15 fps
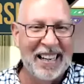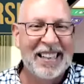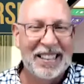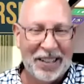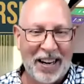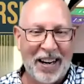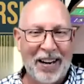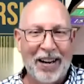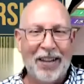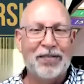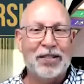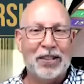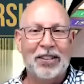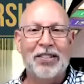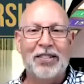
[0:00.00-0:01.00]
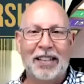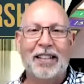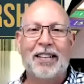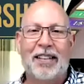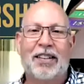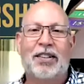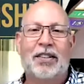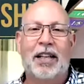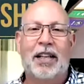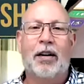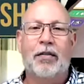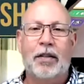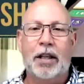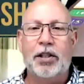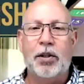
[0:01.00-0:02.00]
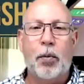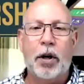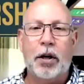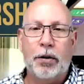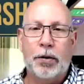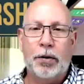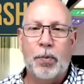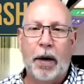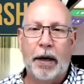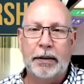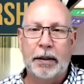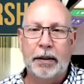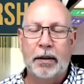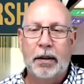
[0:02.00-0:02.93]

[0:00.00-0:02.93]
Yeah, absolutely. Yeah, because then we're closed-minded.